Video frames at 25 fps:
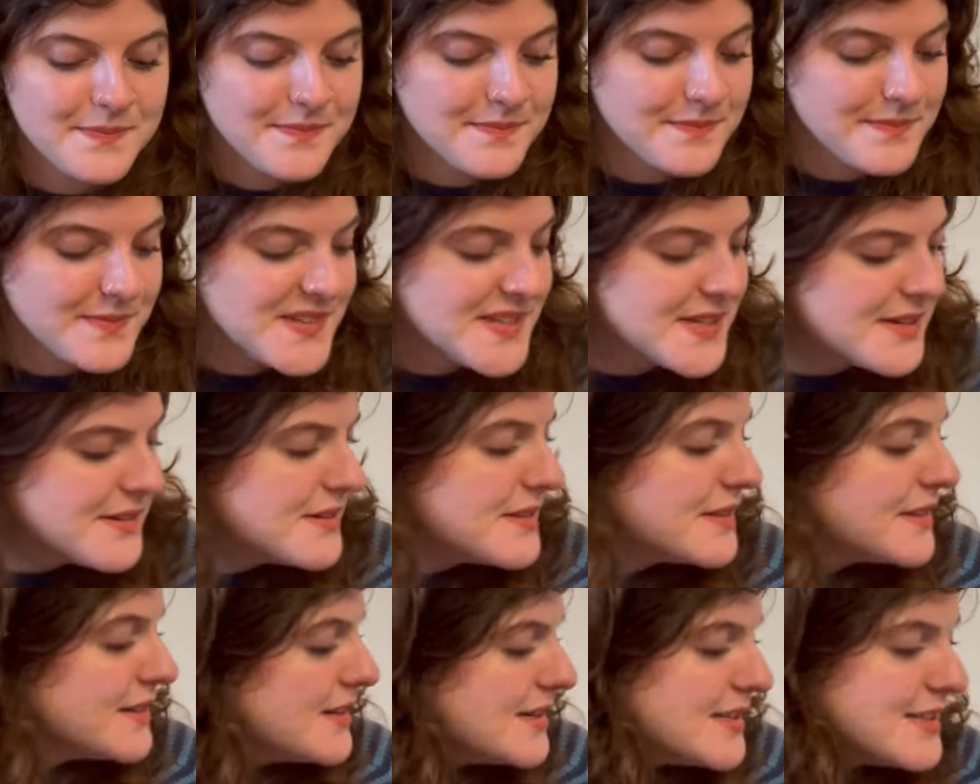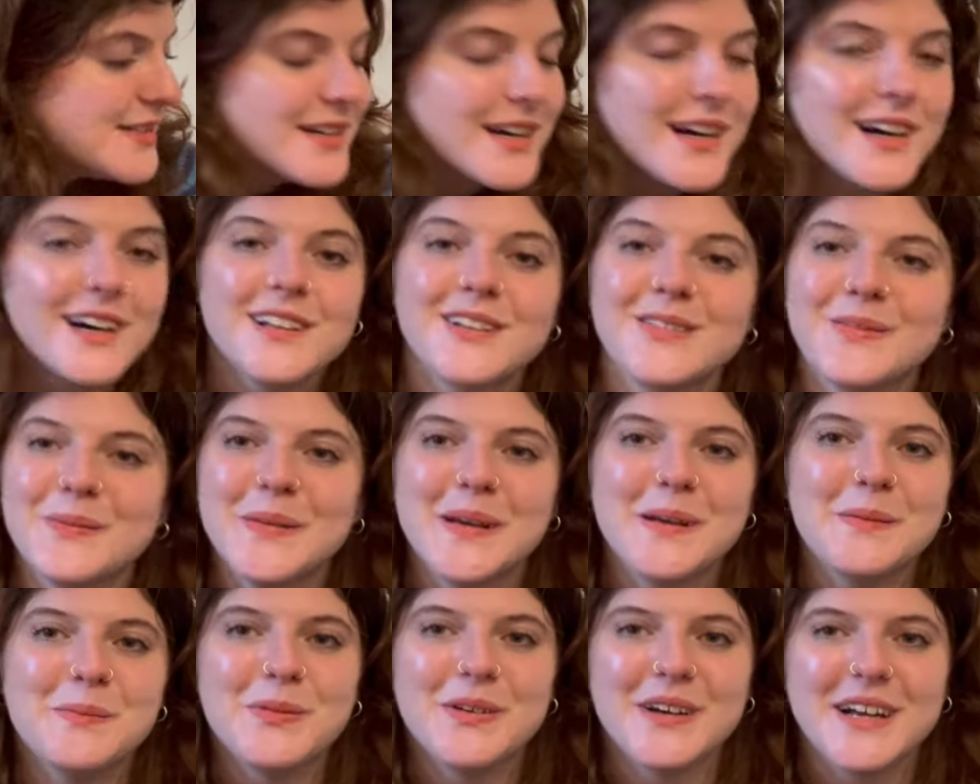So those are all of
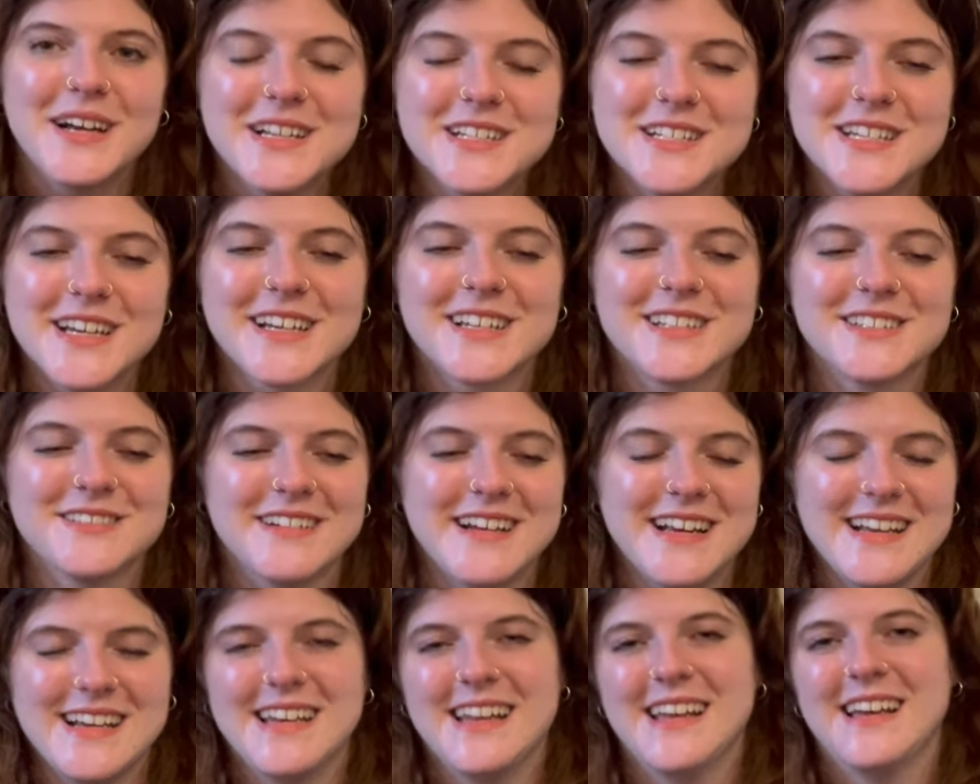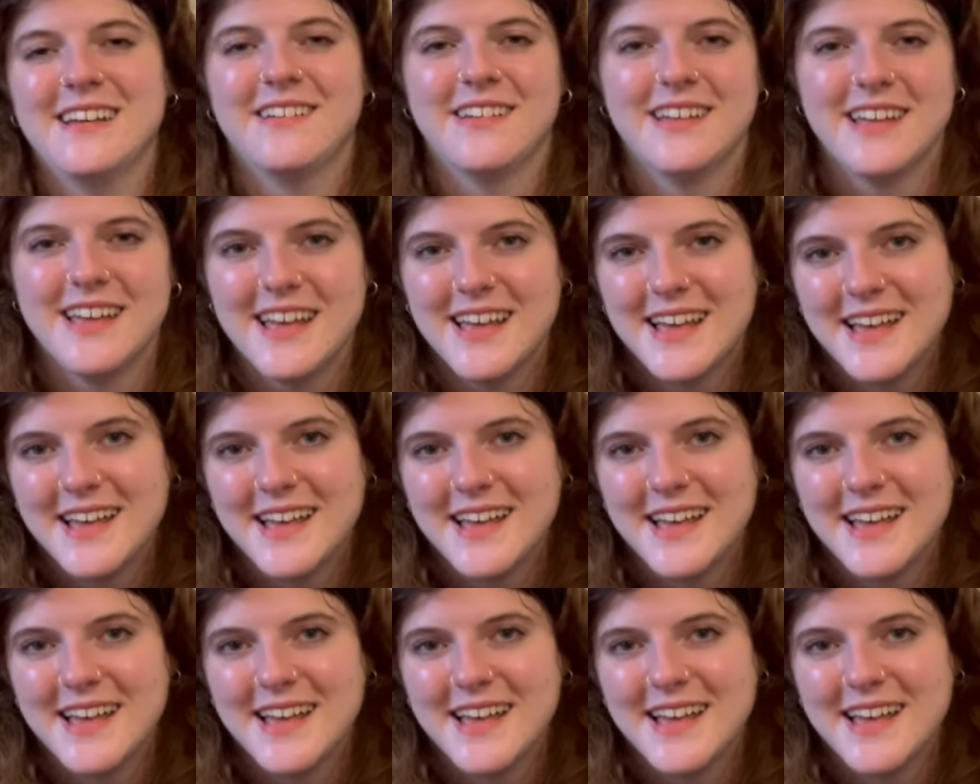my projects right now.